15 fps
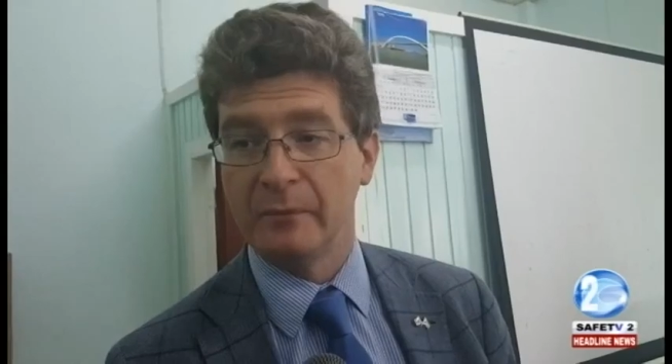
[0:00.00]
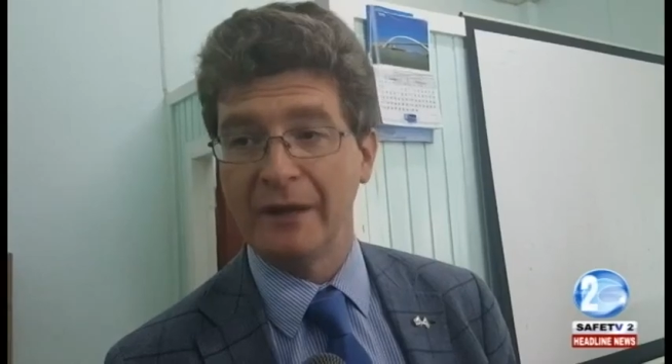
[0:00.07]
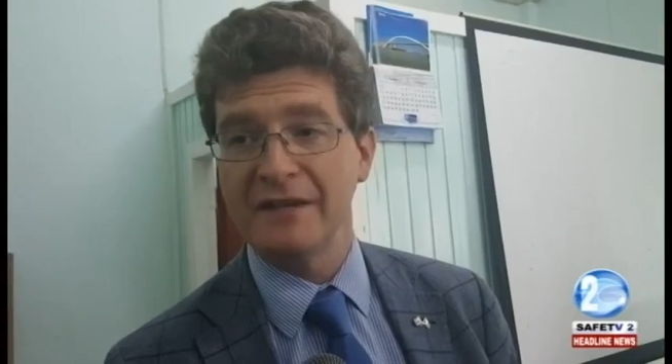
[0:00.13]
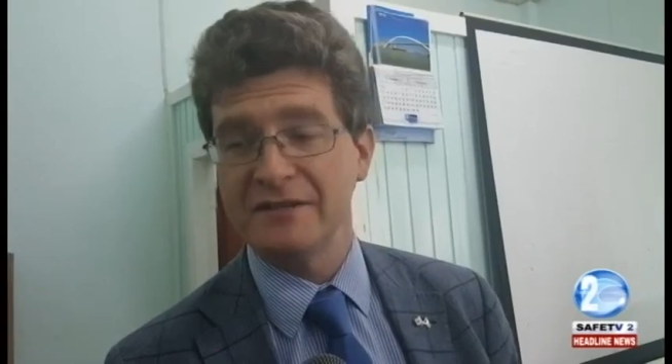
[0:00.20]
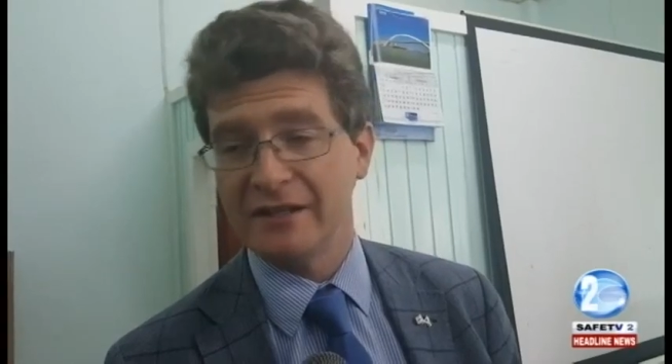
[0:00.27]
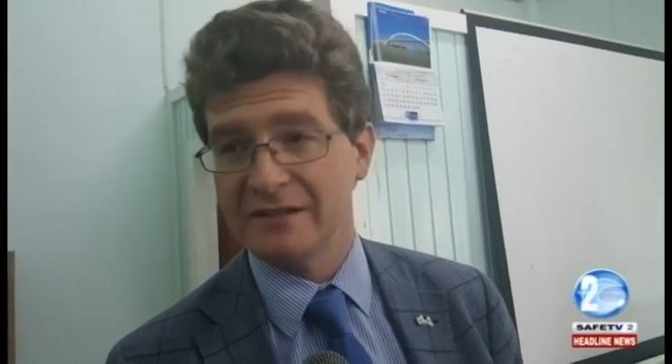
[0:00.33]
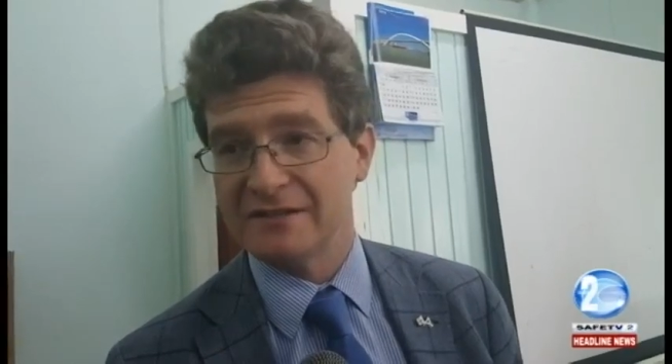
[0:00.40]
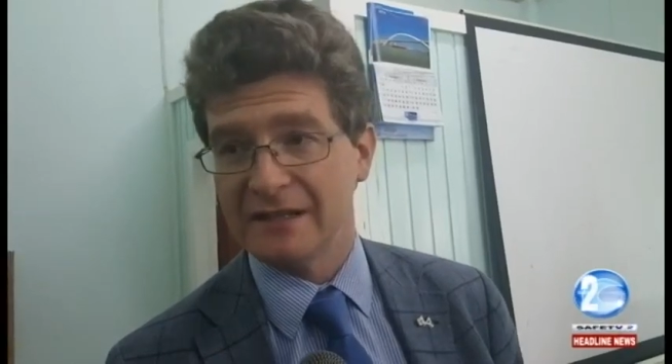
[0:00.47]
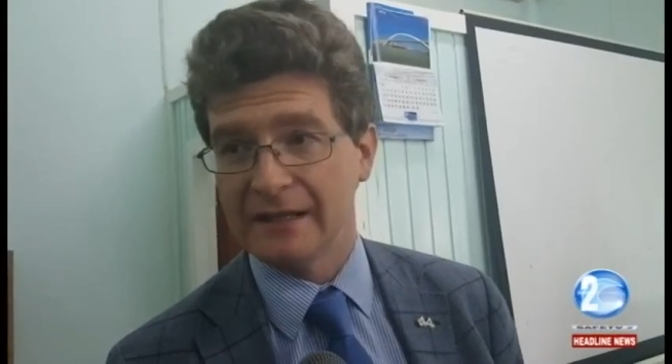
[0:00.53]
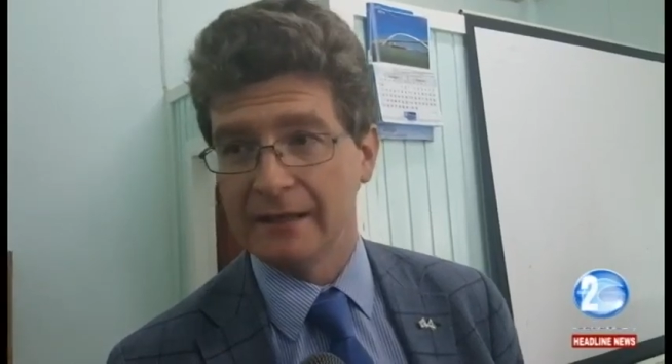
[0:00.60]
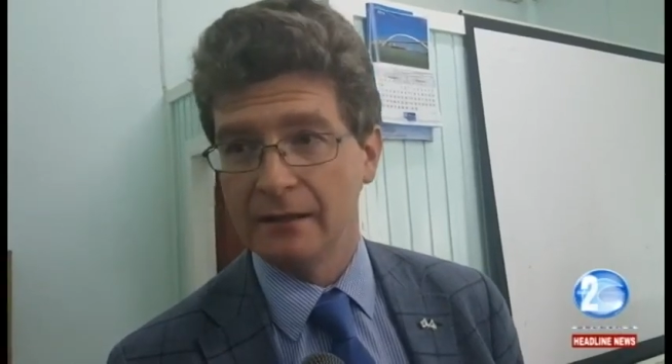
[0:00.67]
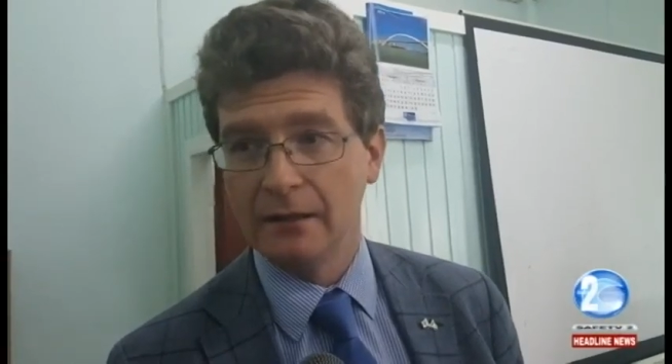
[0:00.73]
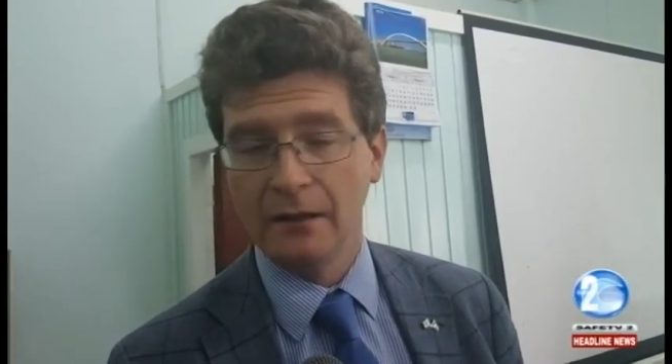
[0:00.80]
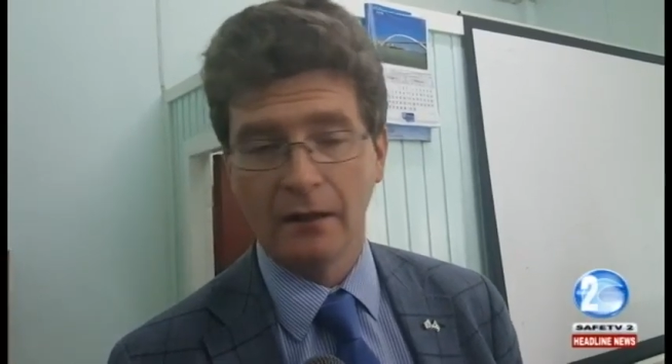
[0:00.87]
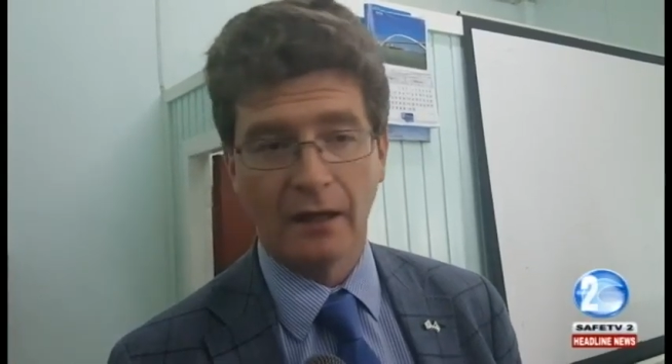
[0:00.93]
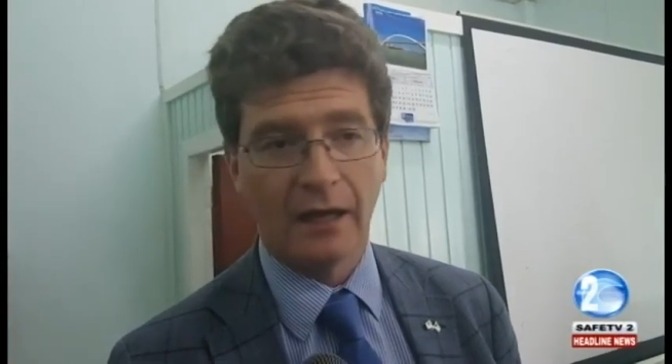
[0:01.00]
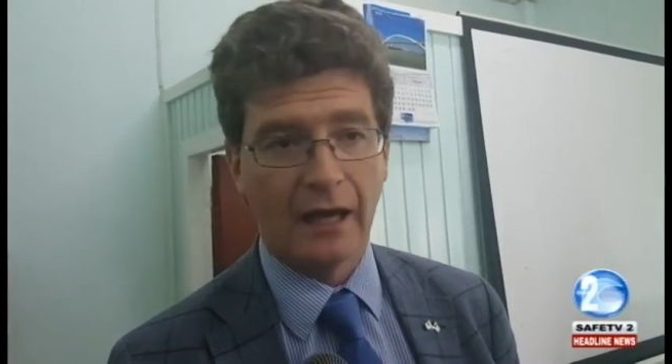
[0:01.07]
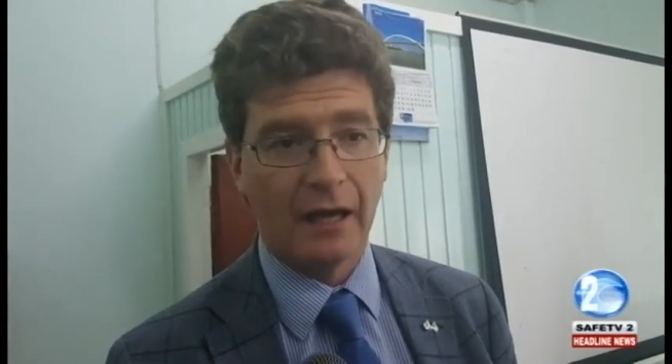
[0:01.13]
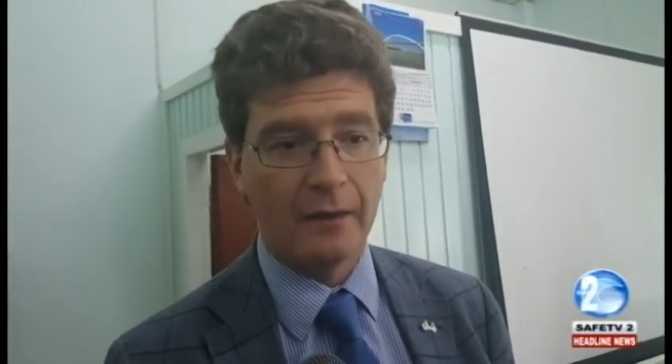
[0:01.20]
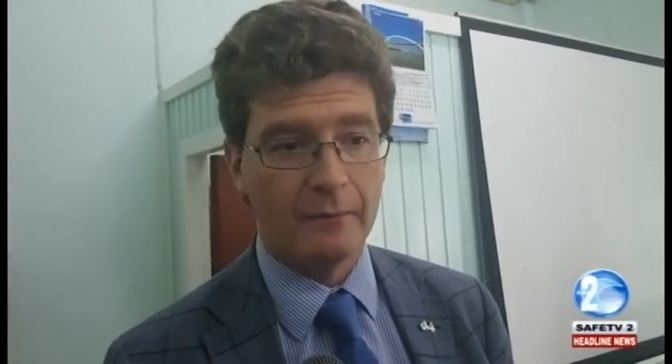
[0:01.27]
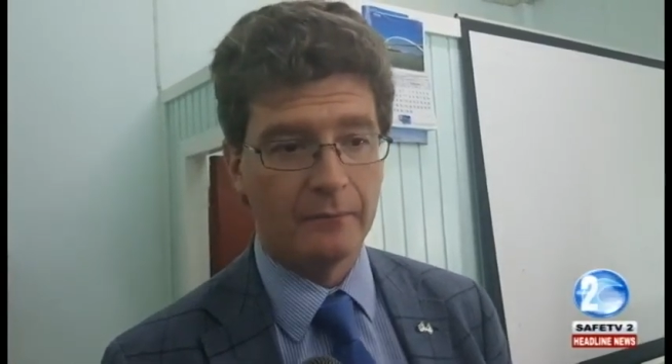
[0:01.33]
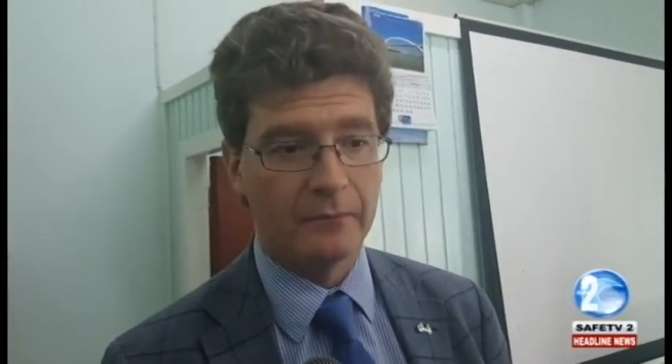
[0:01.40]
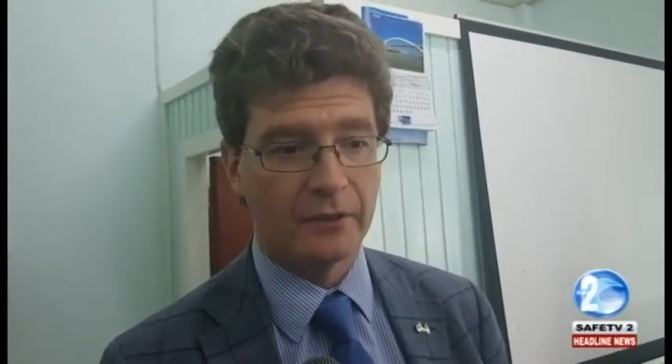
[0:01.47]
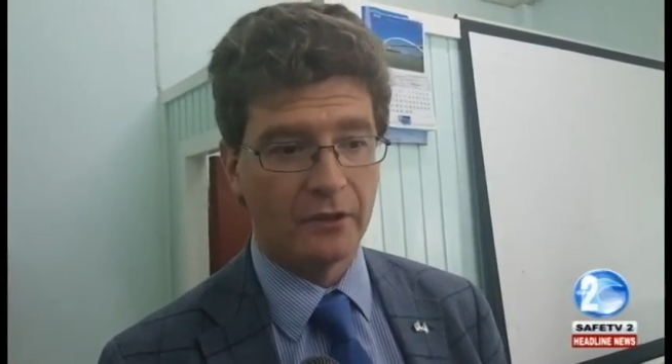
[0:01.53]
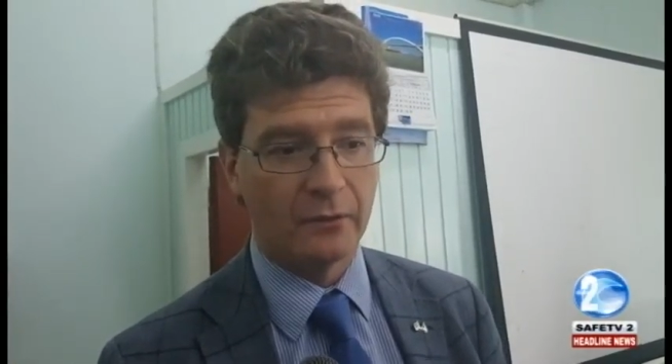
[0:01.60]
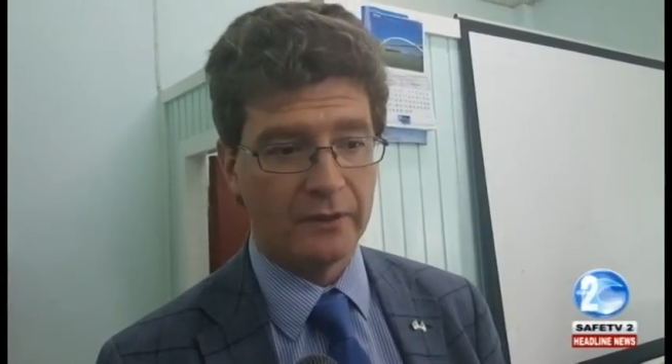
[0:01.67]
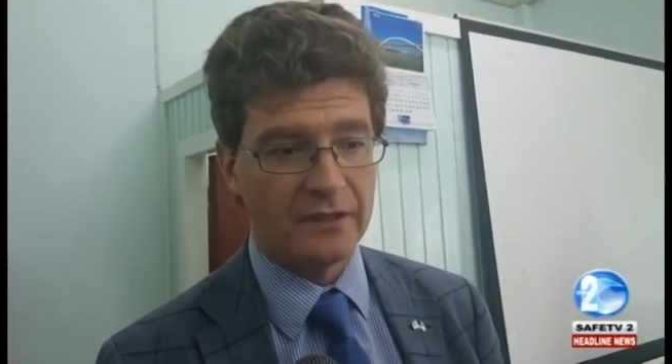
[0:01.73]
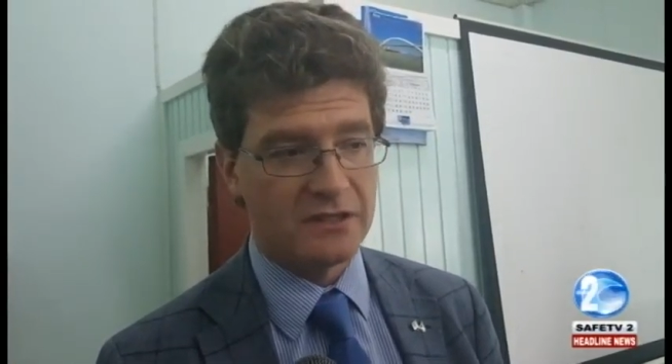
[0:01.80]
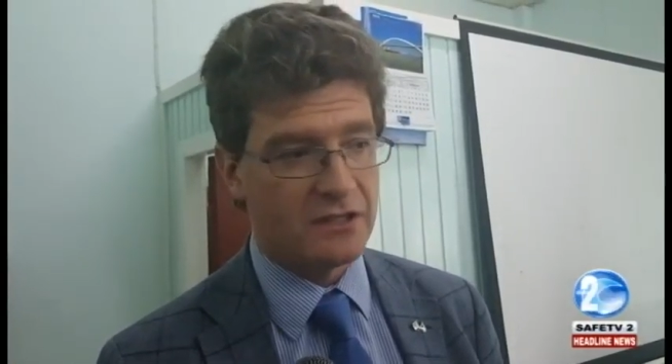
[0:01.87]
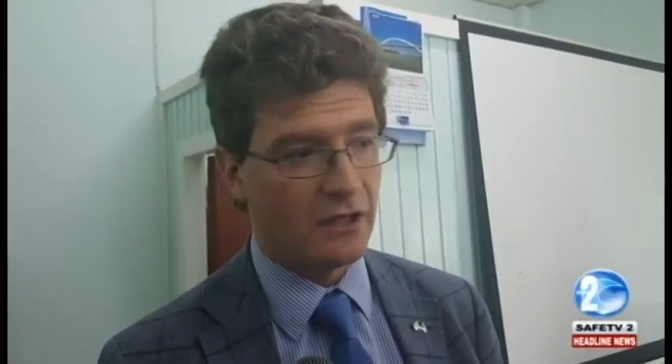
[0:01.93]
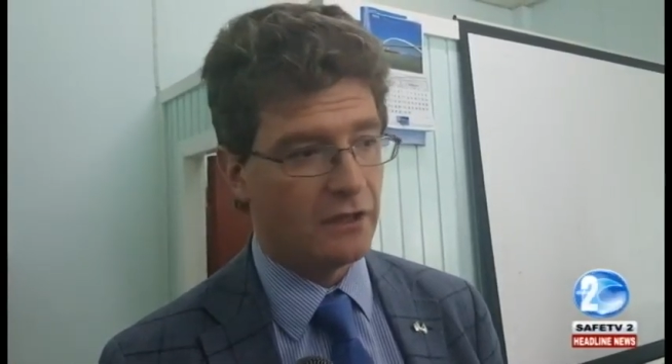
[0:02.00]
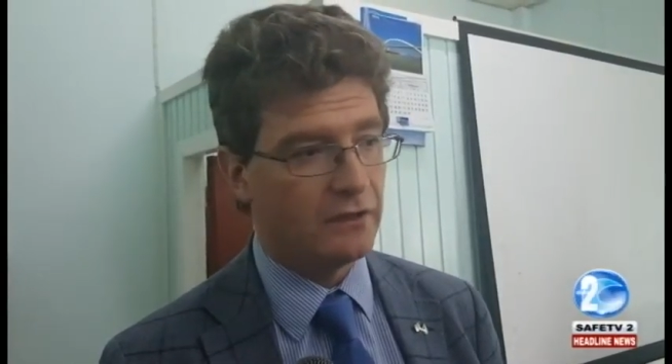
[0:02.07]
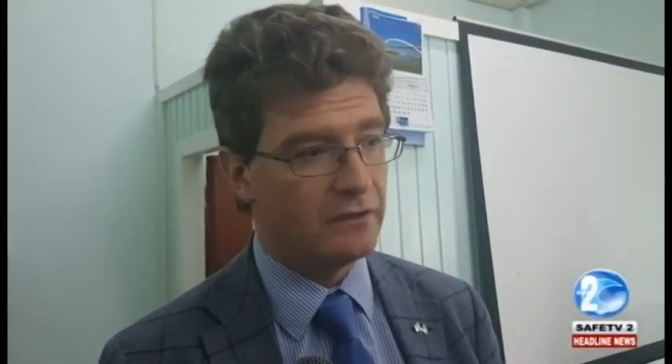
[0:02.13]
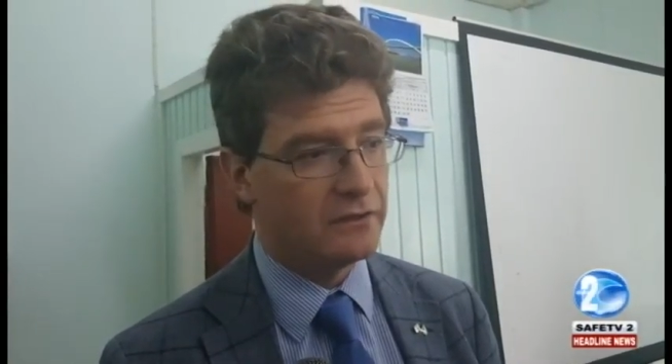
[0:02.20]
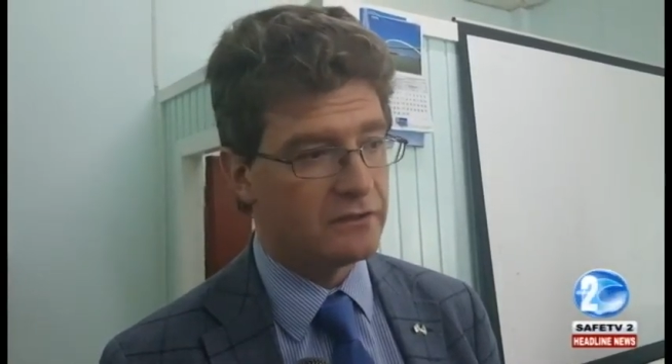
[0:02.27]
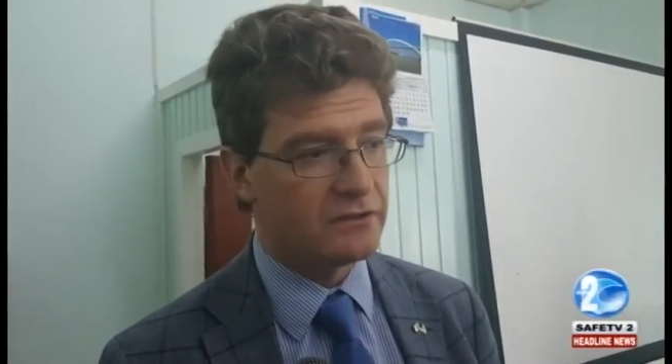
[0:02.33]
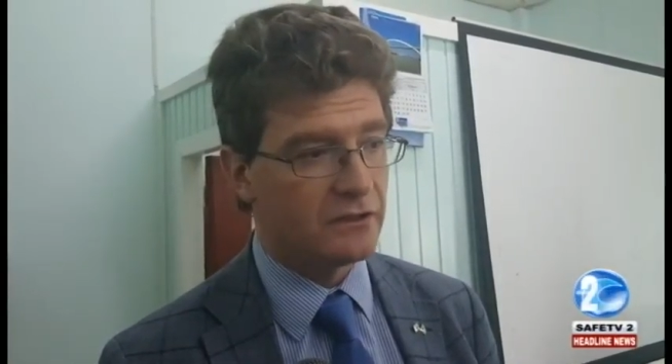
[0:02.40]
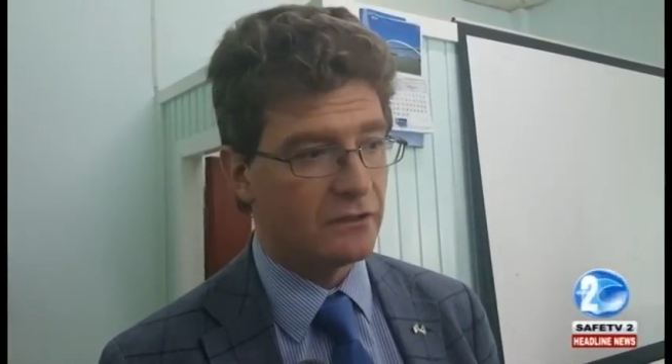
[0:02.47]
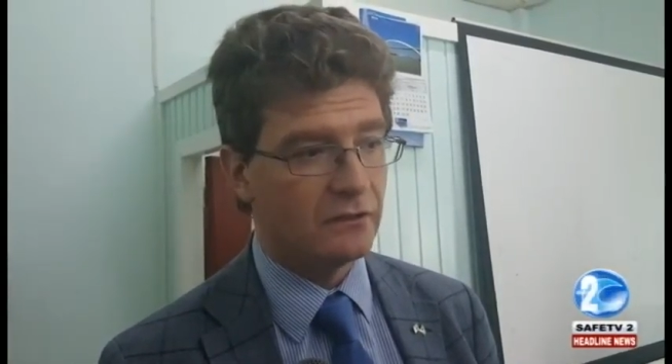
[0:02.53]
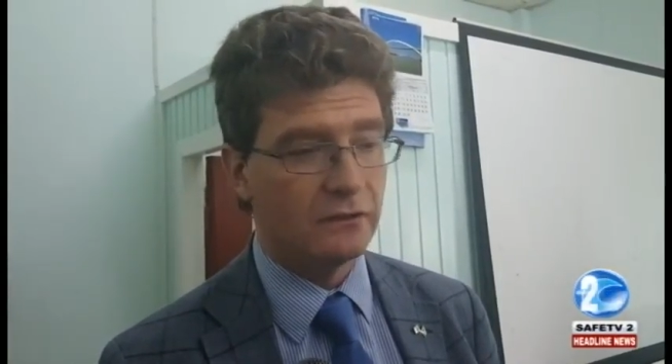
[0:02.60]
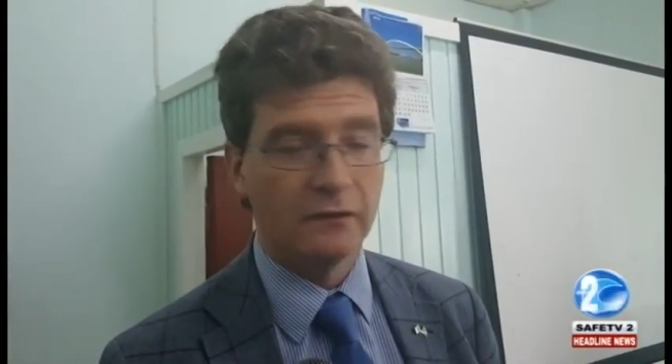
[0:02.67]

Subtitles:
Presidency going down to